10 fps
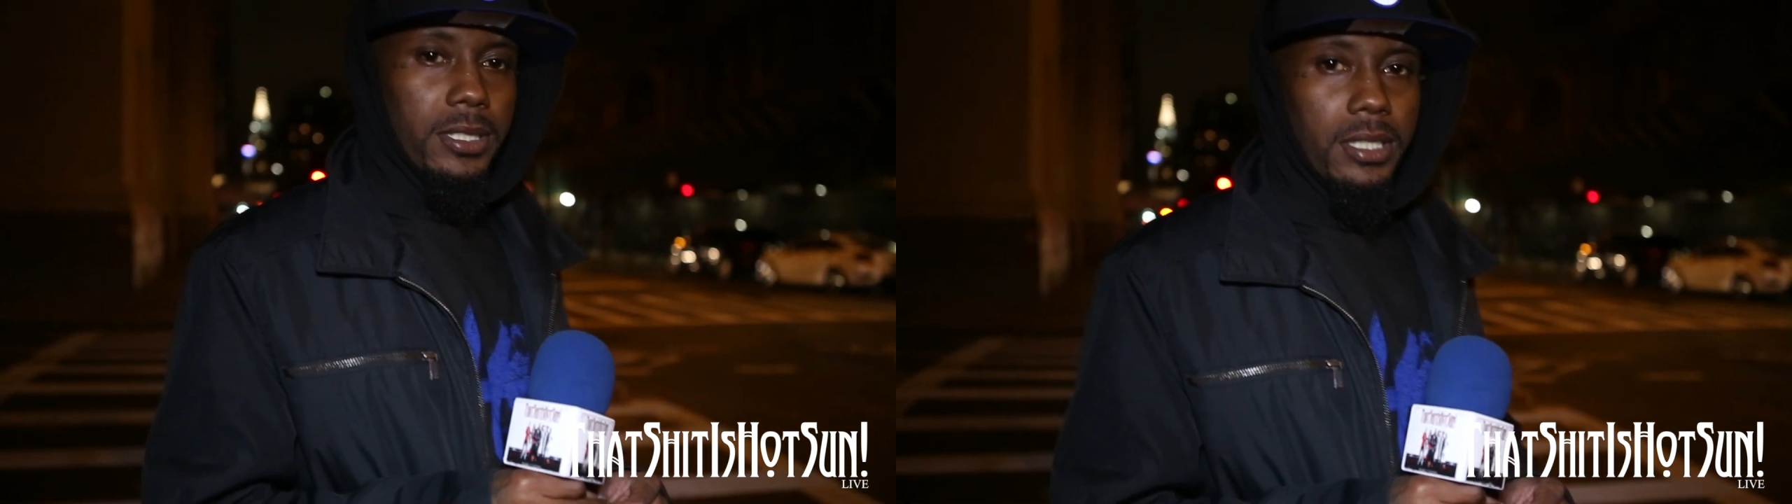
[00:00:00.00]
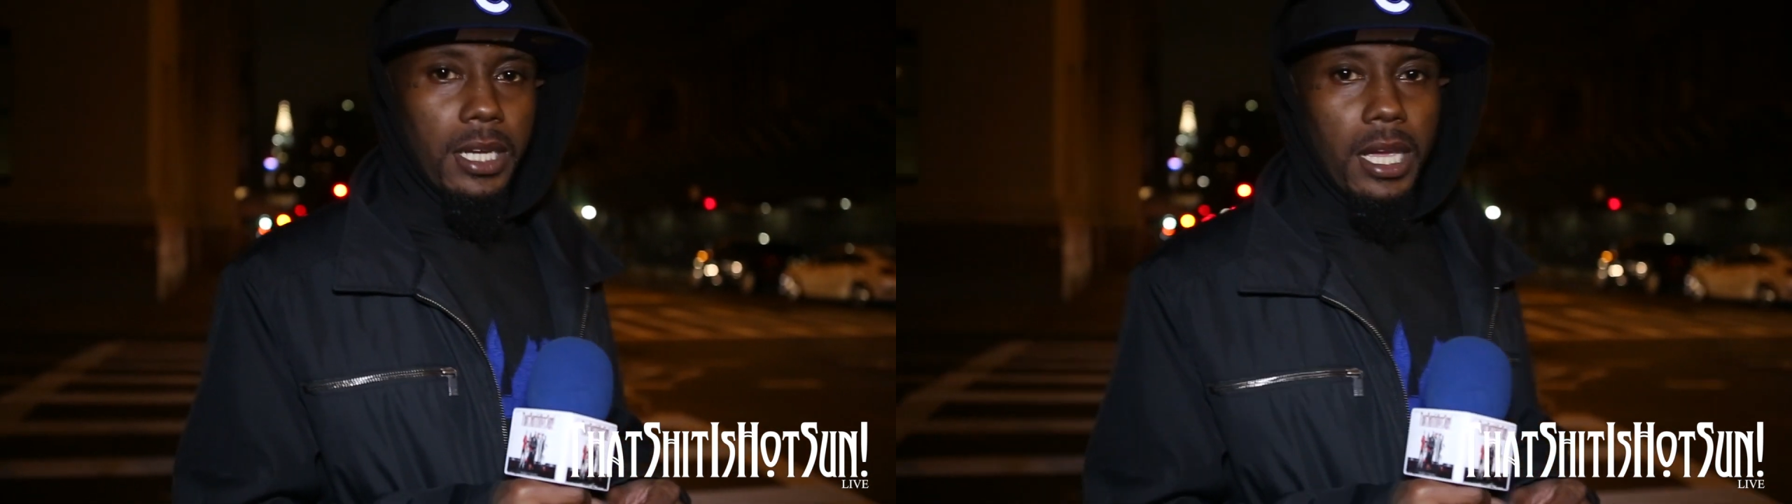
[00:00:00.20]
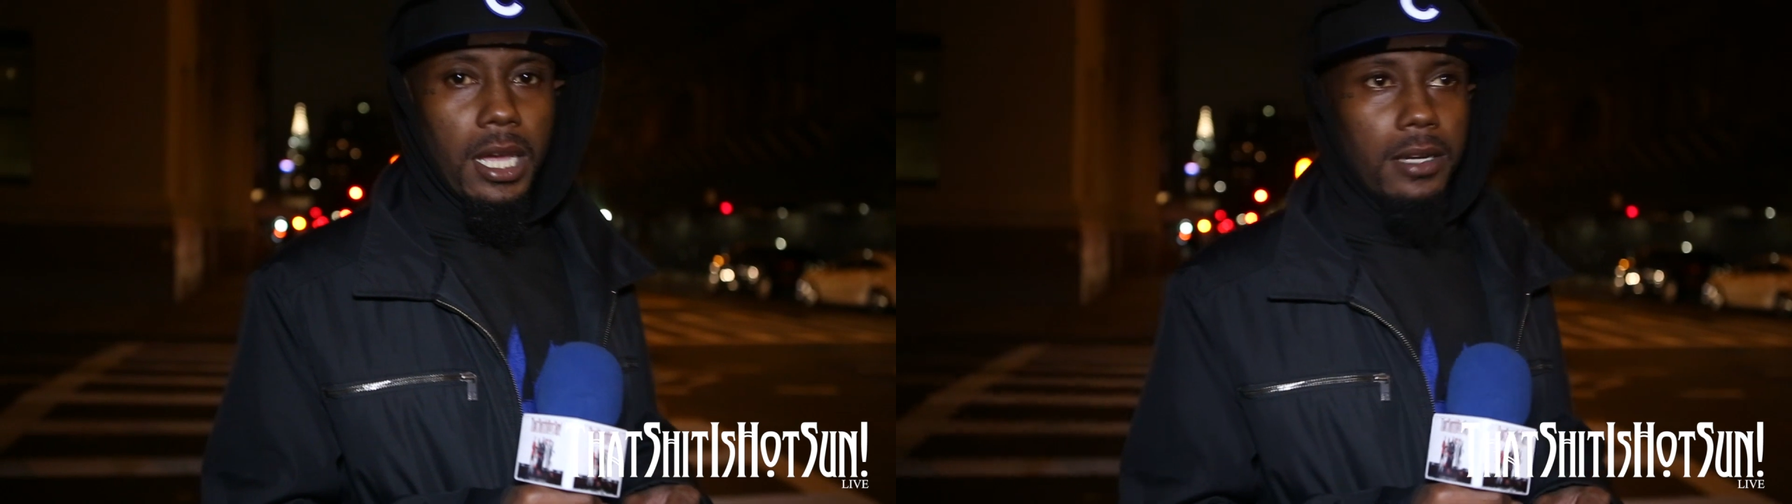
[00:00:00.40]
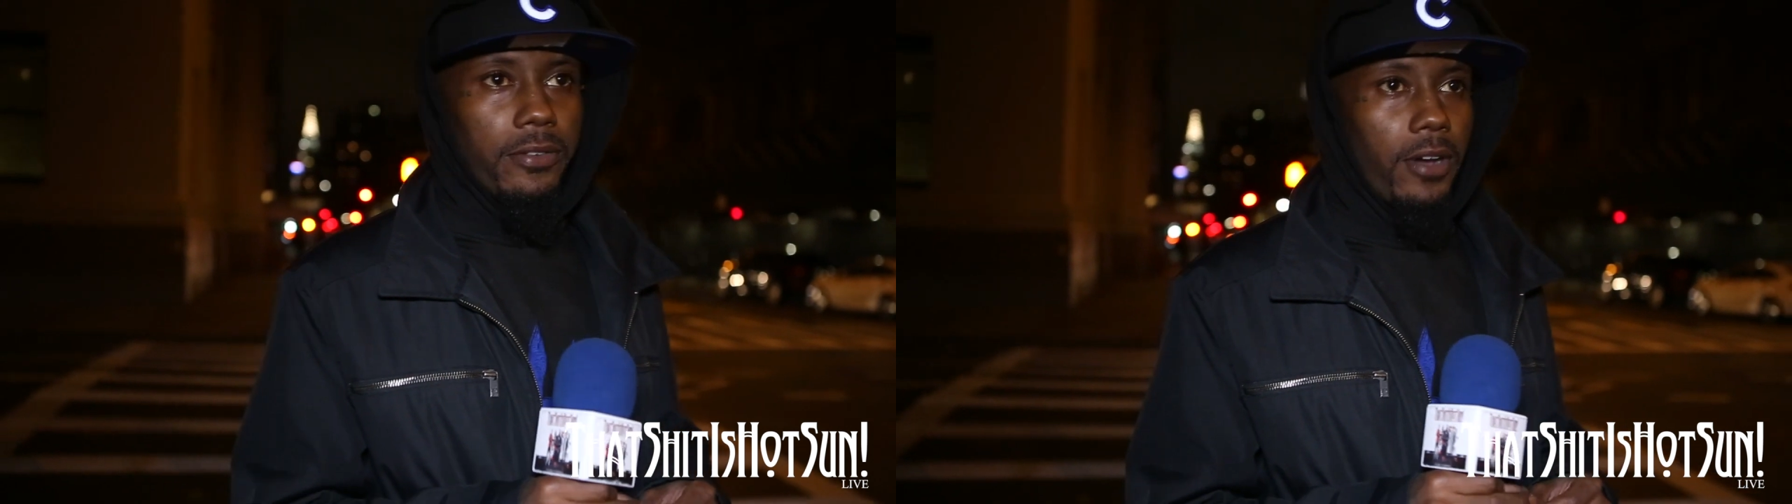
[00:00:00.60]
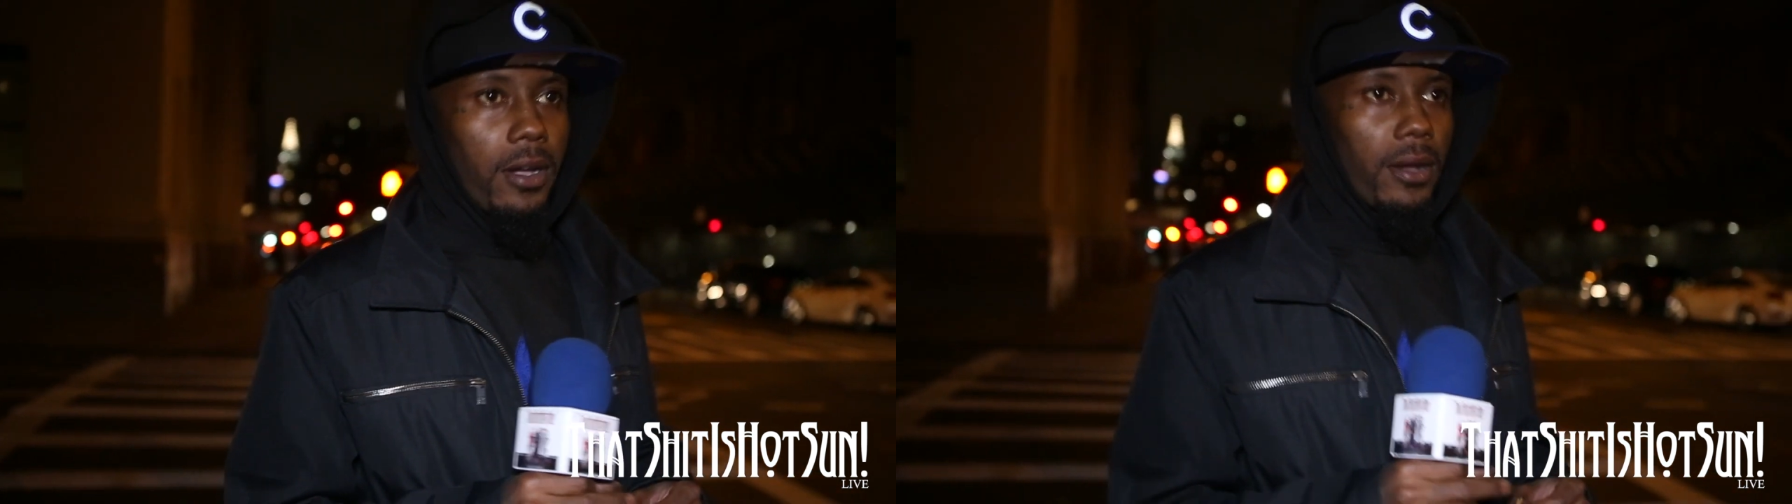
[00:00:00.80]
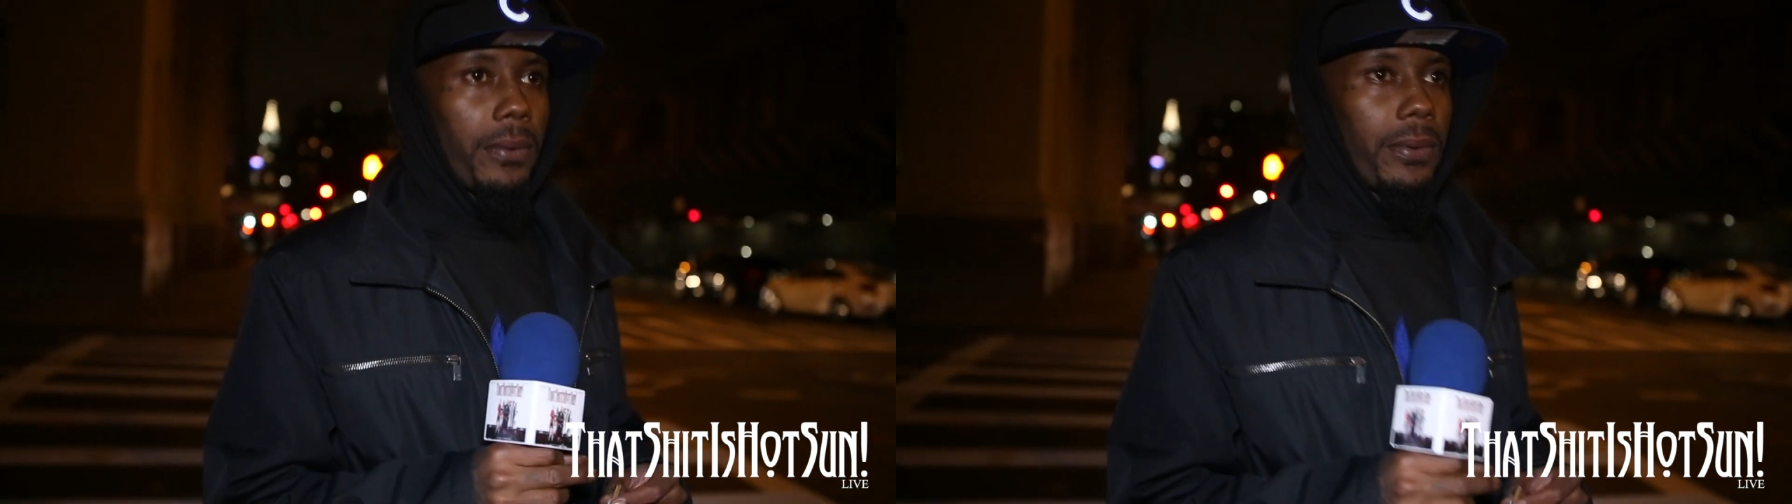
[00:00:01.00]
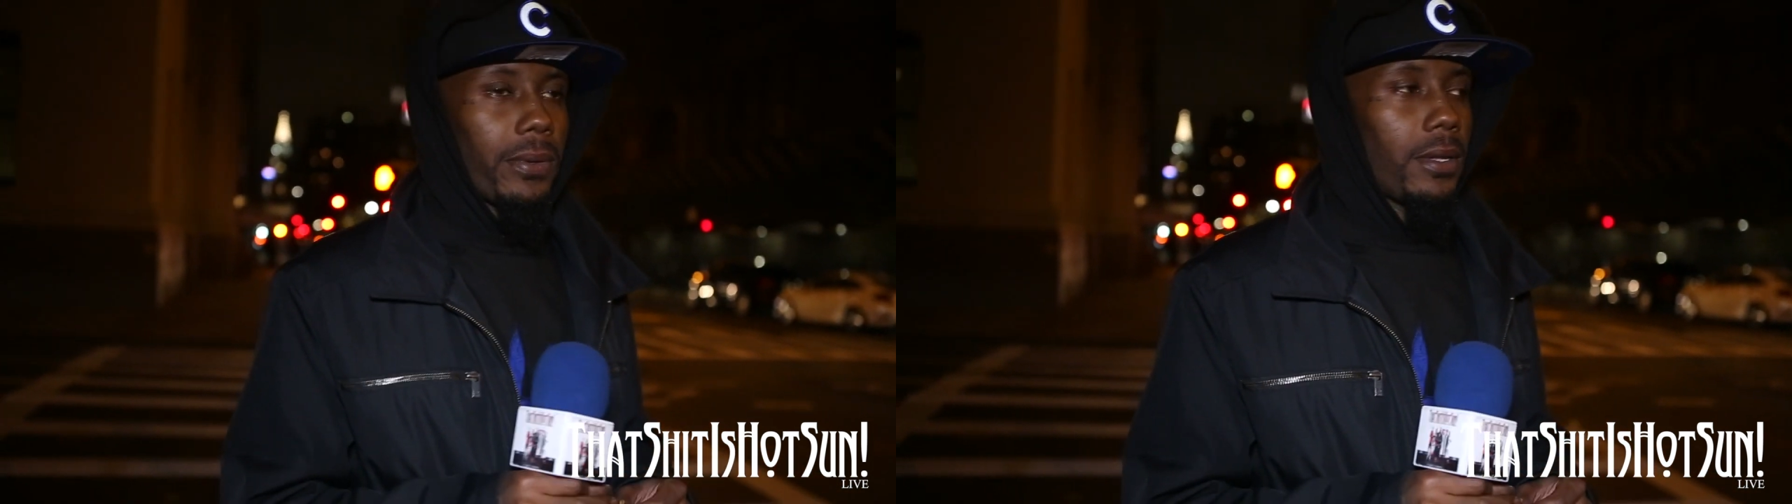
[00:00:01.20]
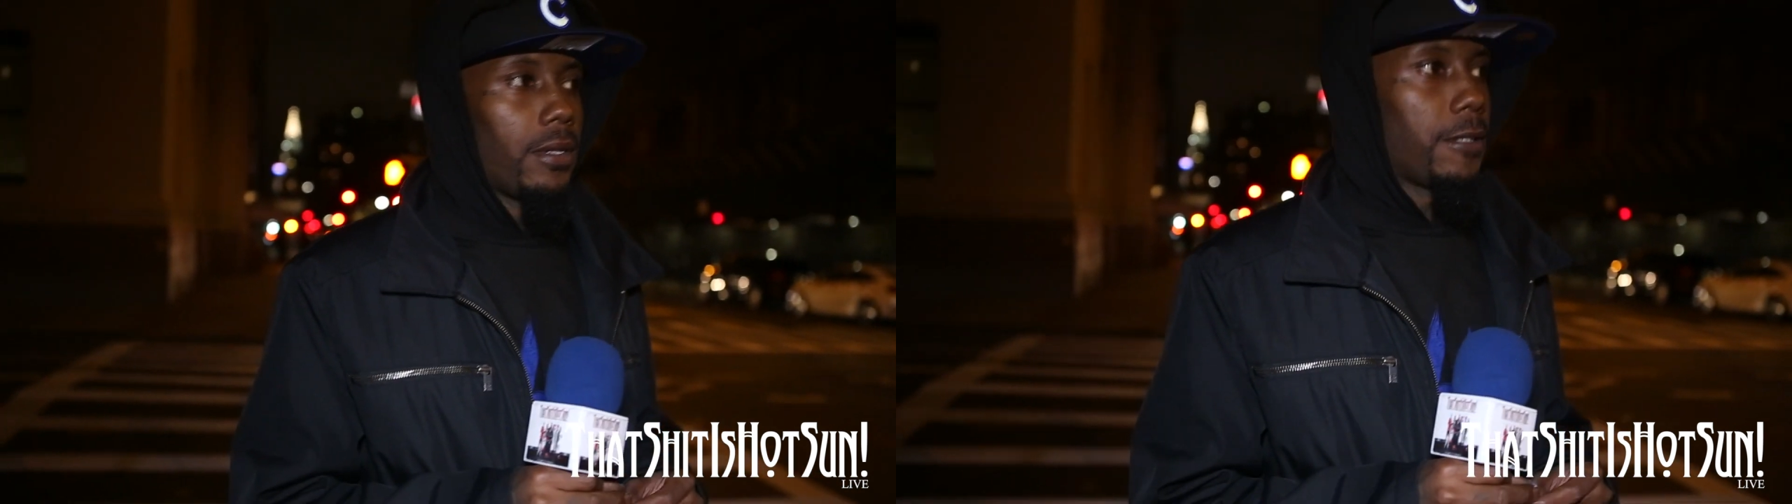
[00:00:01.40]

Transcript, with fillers: so, how you feel about the whole battle,